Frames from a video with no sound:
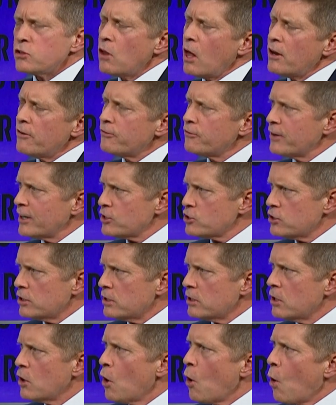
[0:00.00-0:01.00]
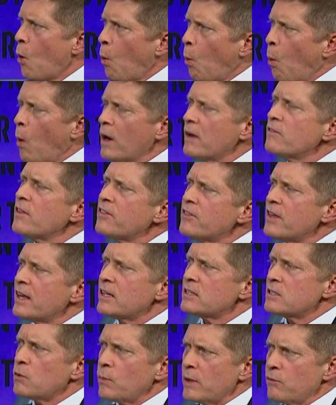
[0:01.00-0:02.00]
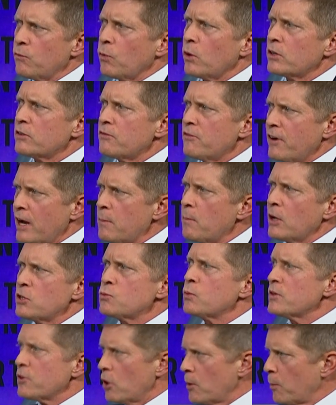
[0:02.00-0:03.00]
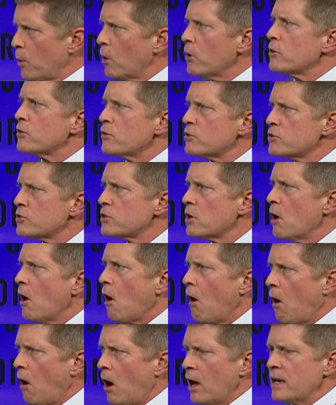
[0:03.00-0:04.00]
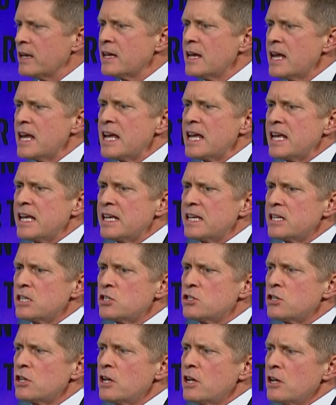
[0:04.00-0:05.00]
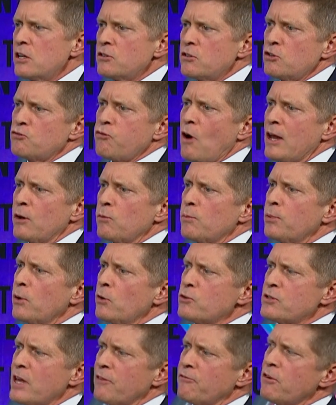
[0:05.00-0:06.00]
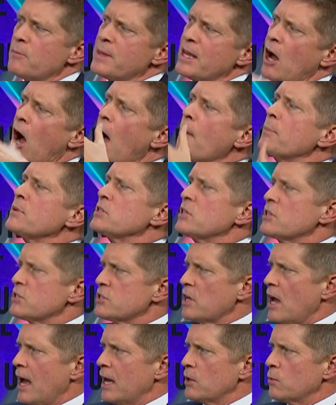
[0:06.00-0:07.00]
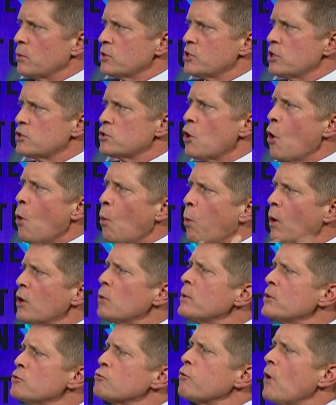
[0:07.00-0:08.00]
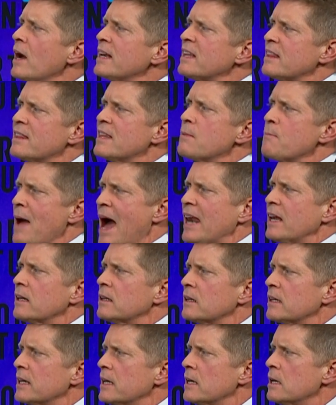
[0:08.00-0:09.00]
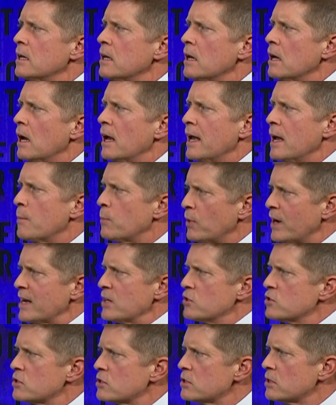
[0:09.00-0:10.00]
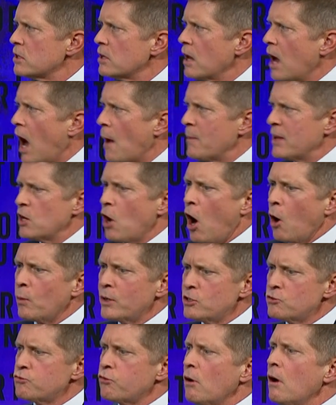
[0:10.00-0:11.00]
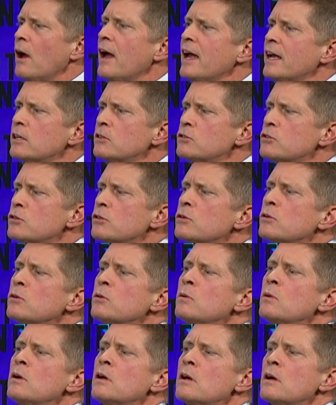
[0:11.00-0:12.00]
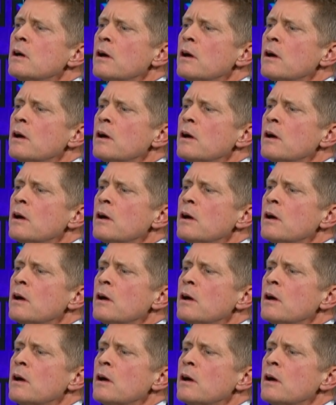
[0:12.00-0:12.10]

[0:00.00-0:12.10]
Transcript: a lot of friction. One of the things that we've worked very much with our partners on is to try to approach that from the opposite side, which is what are we trying to thematically embrace? I mean, are we trying to